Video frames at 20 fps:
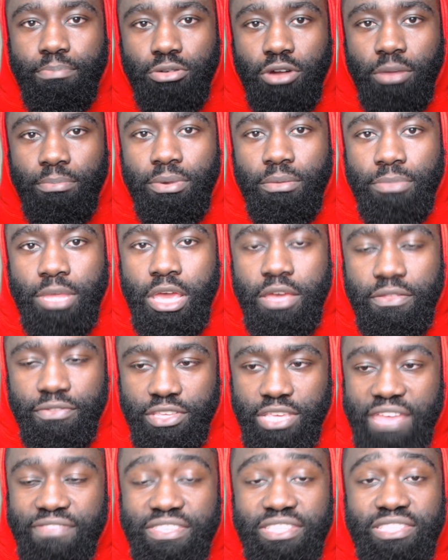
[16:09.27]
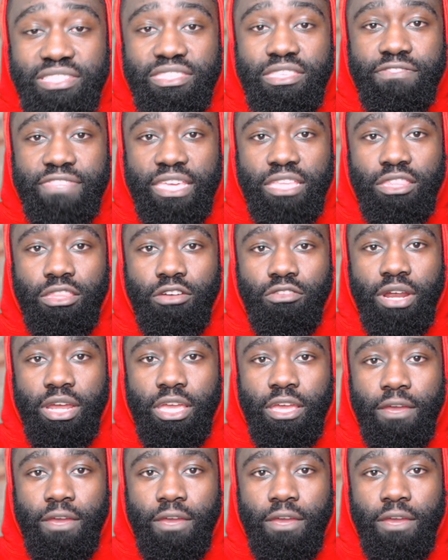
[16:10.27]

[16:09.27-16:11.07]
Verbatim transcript: problem, and this is the thing, though, right?